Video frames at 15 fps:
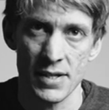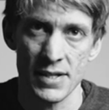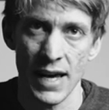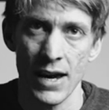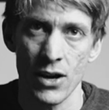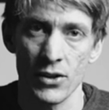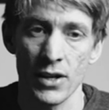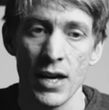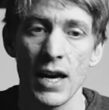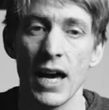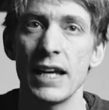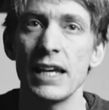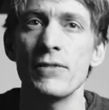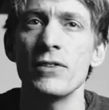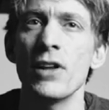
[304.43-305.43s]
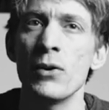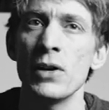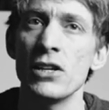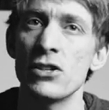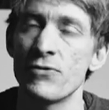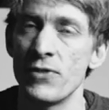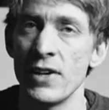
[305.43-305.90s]
to say on, and even though
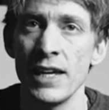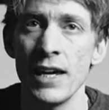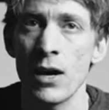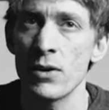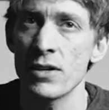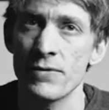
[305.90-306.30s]
each video